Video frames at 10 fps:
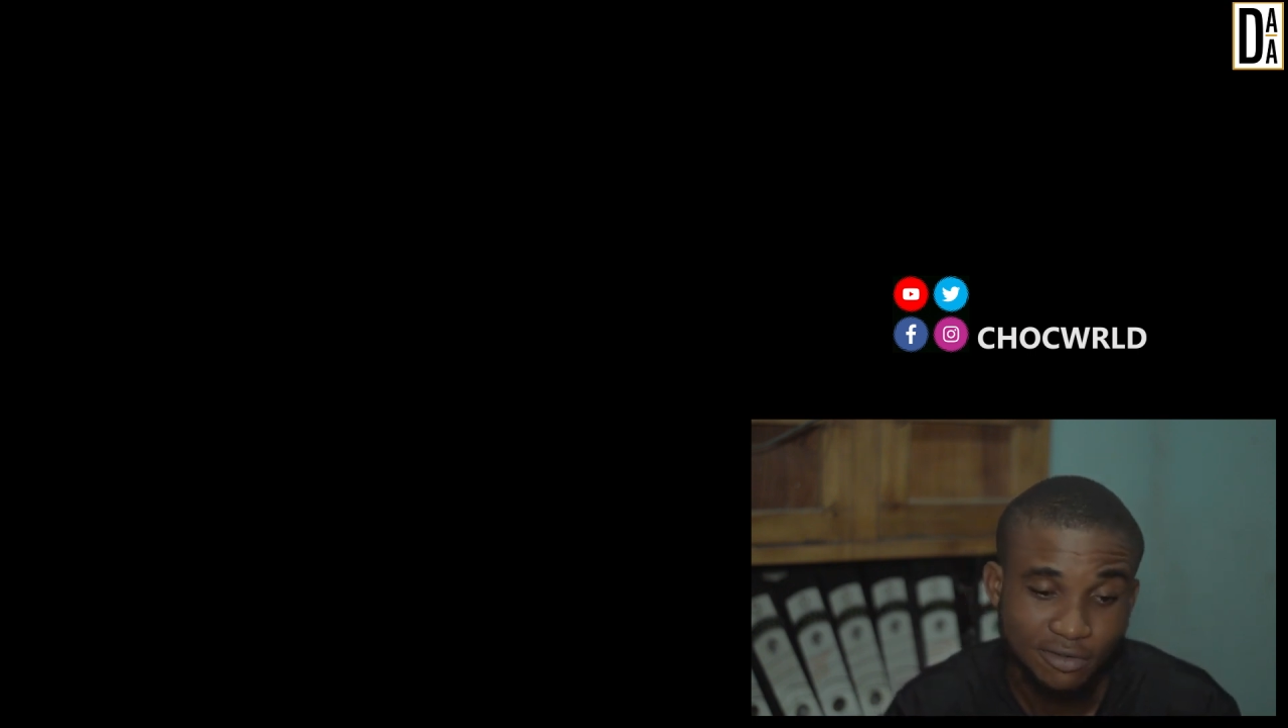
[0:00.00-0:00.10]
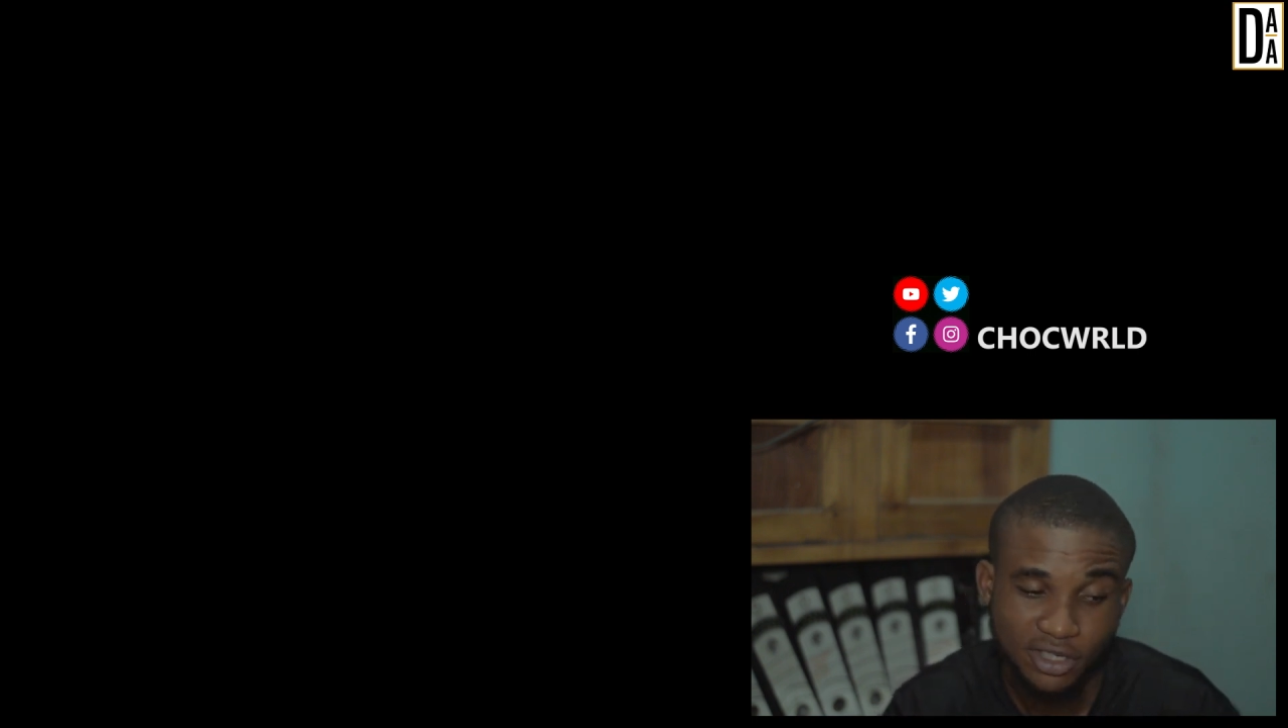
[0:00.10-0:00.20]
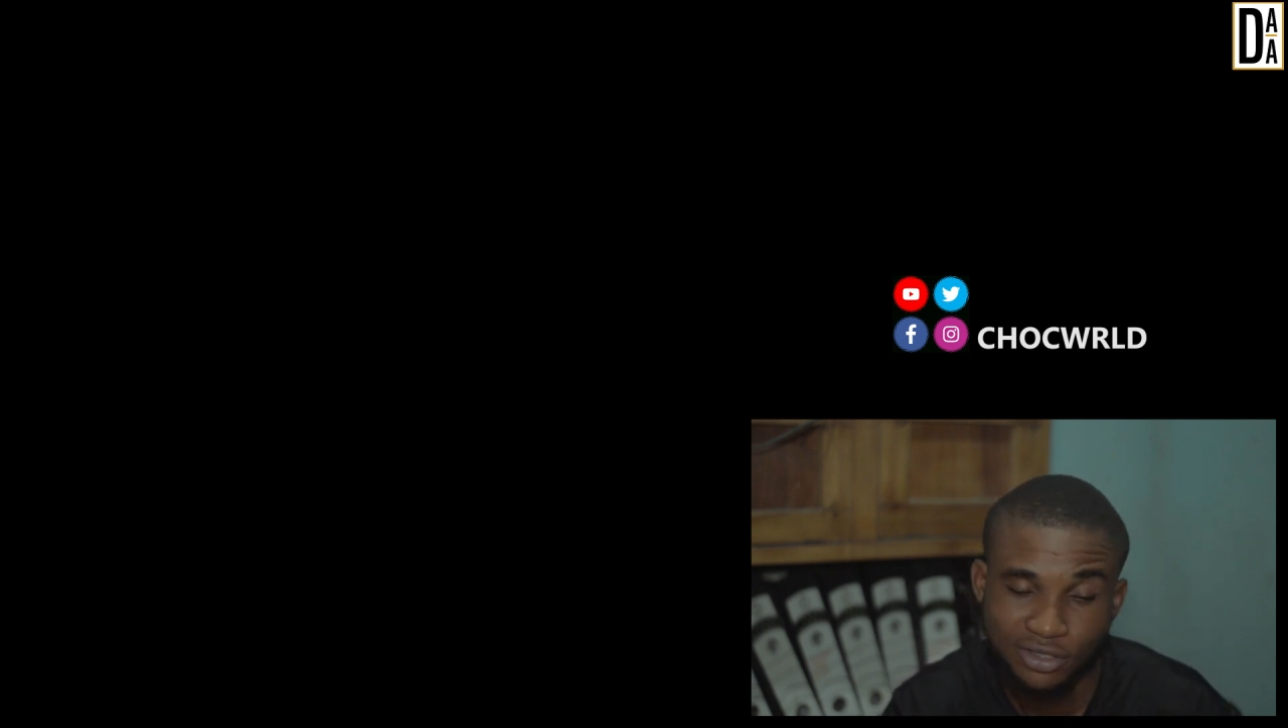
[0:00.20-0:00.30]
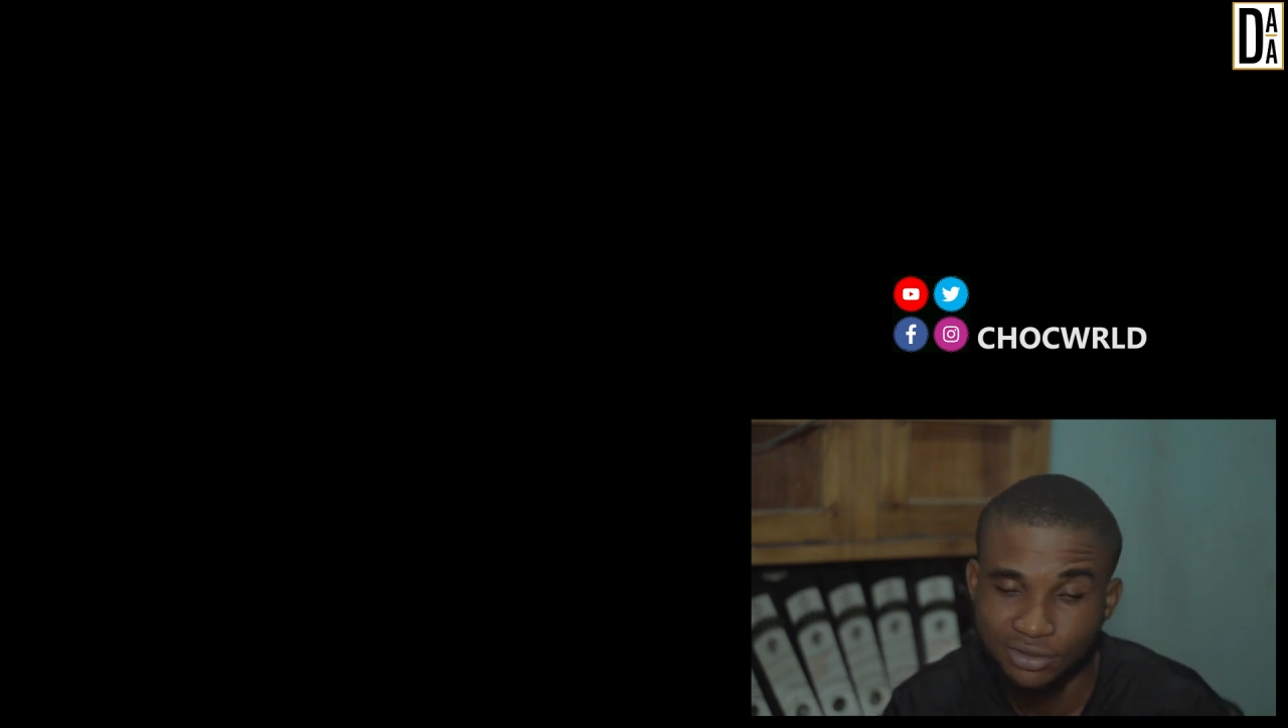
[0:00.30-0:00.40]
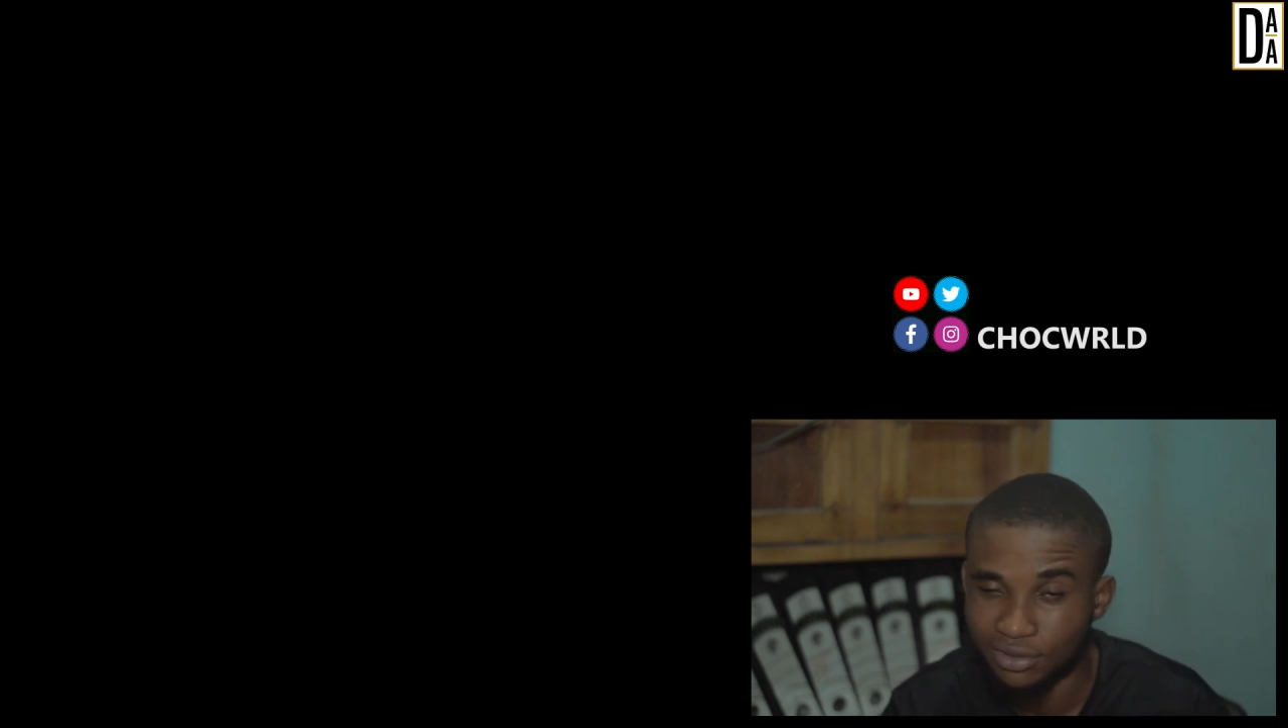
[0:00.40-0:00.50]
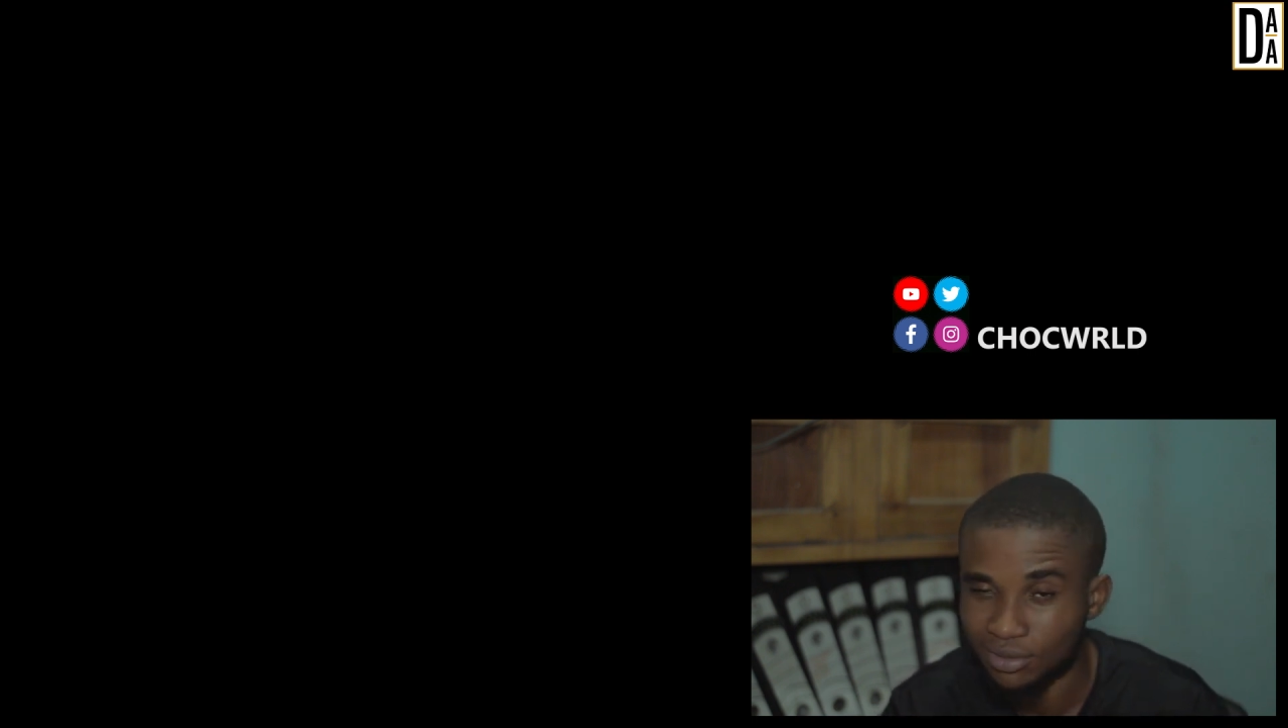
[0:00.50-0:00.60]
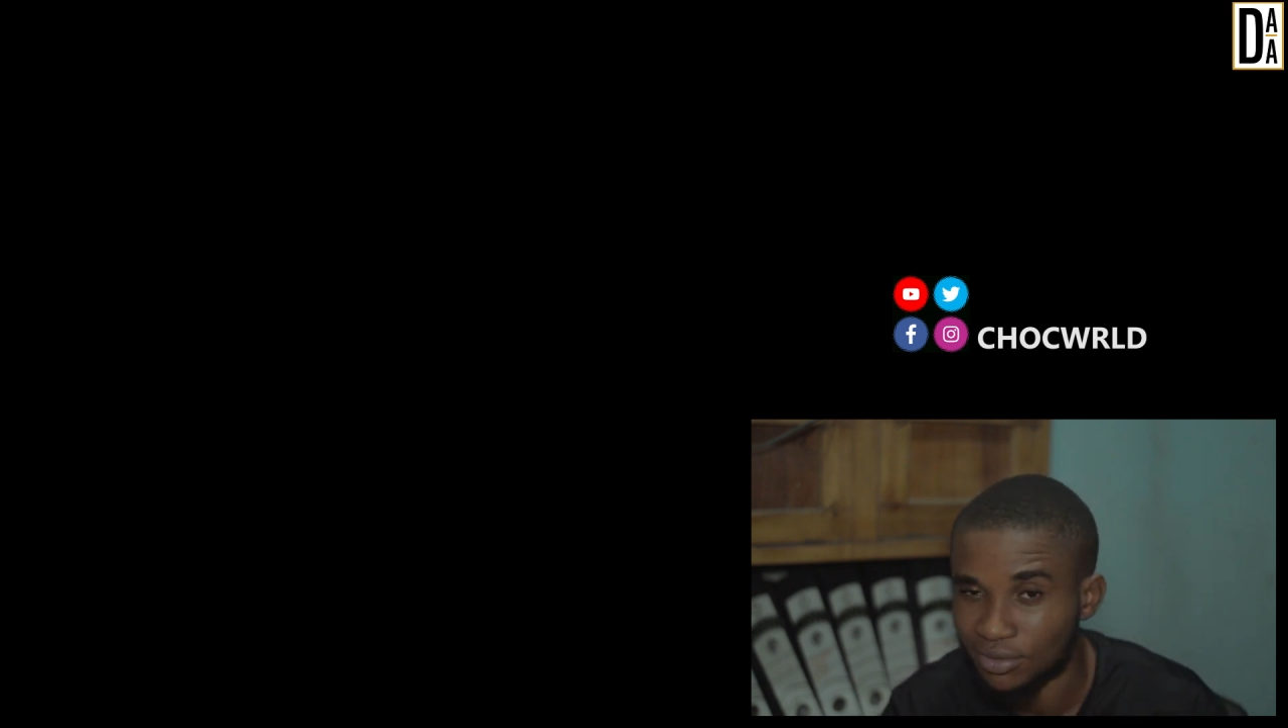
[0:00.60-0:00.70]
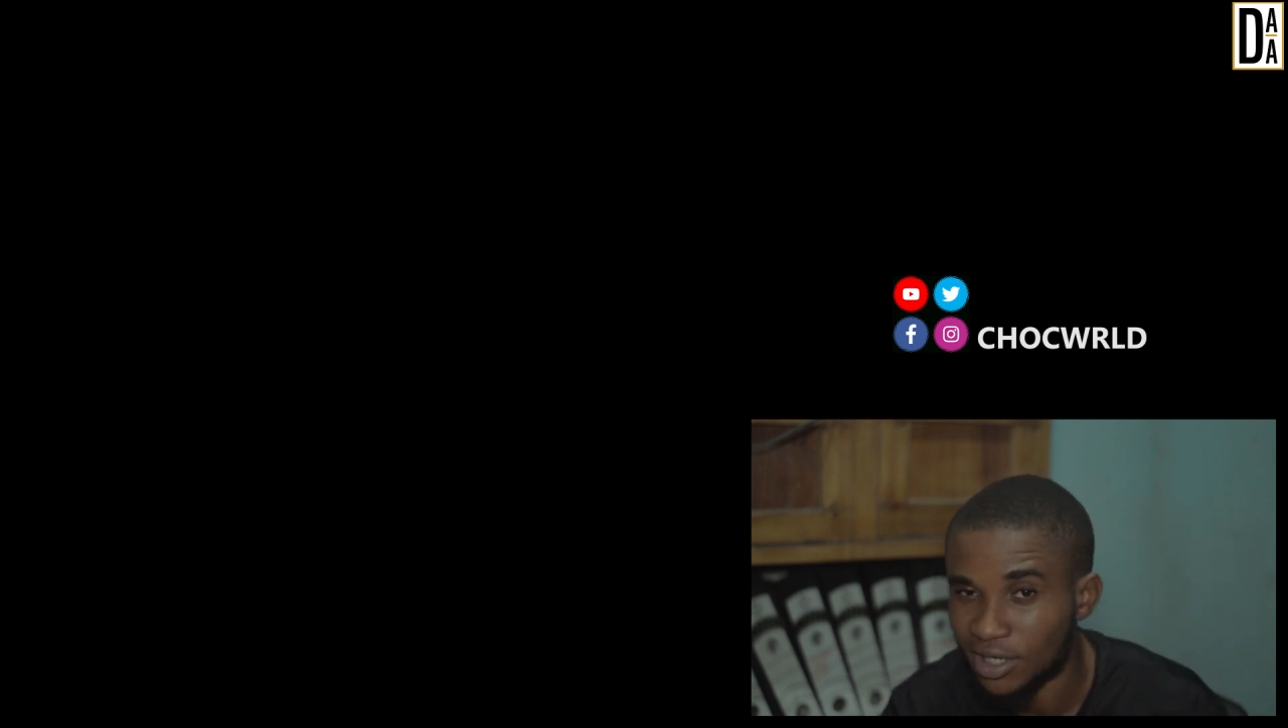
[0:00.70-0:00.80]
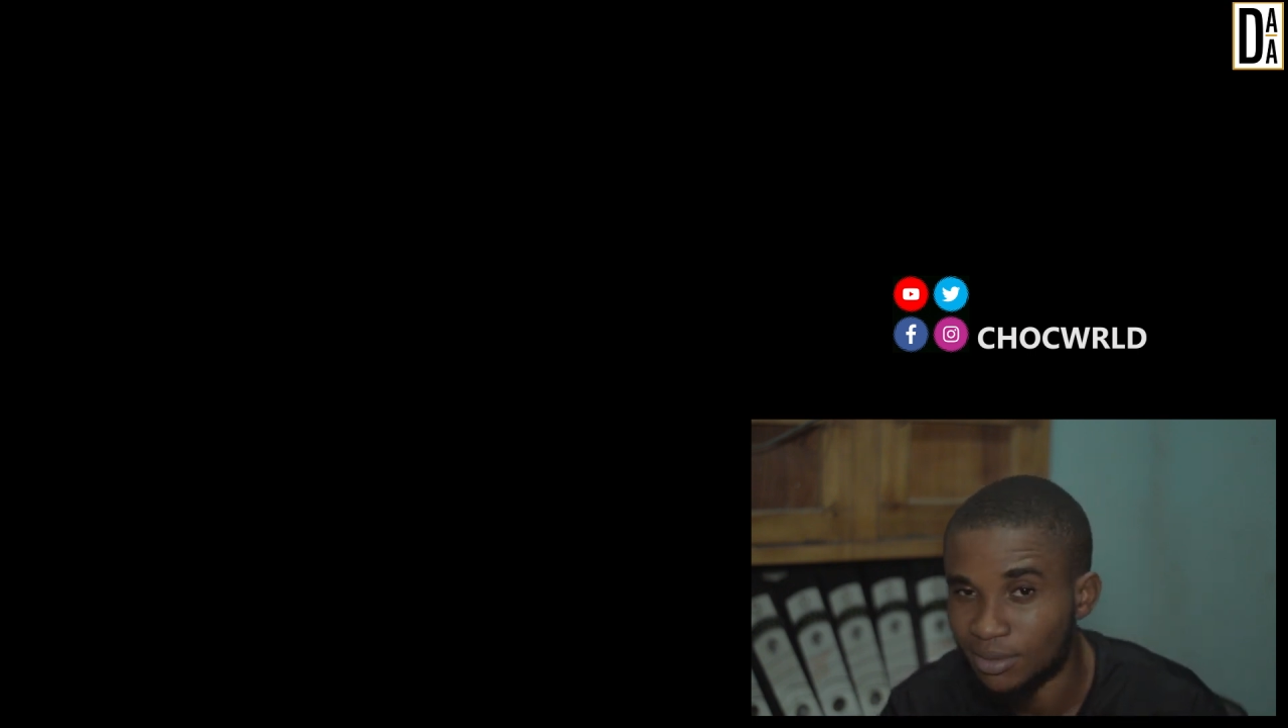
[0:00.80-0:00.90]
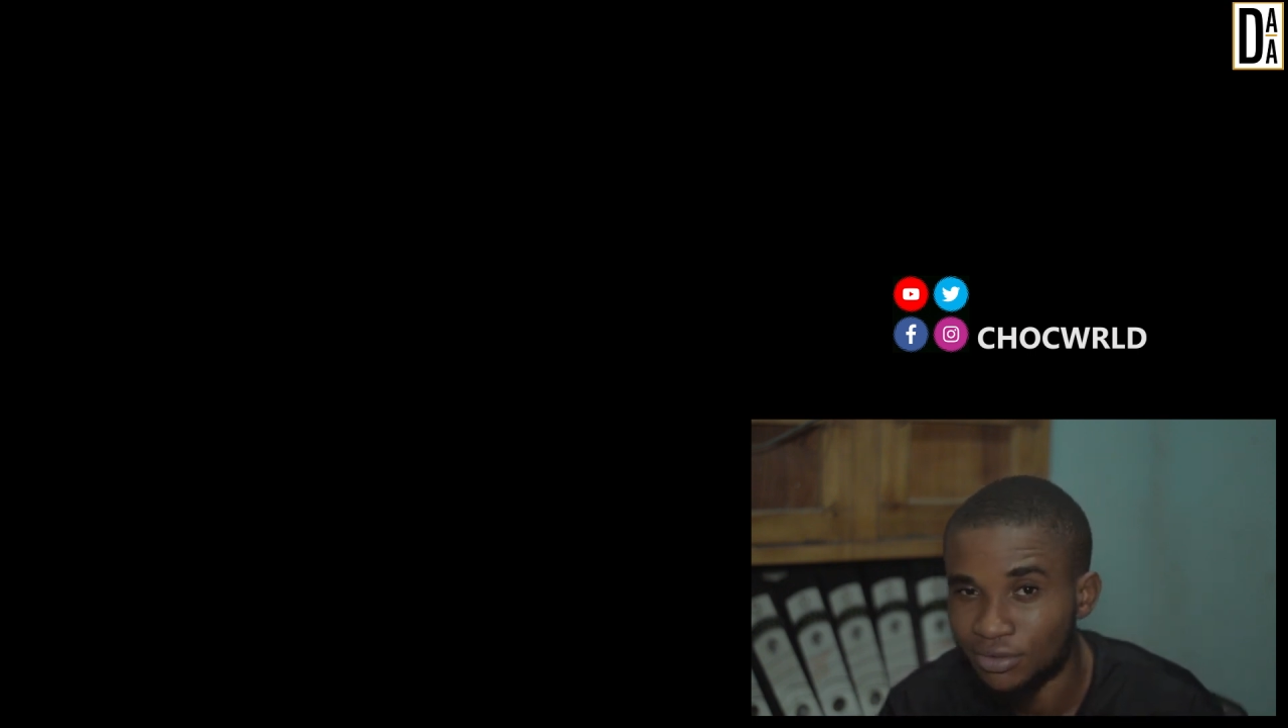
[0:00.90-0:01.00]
forget to subscribe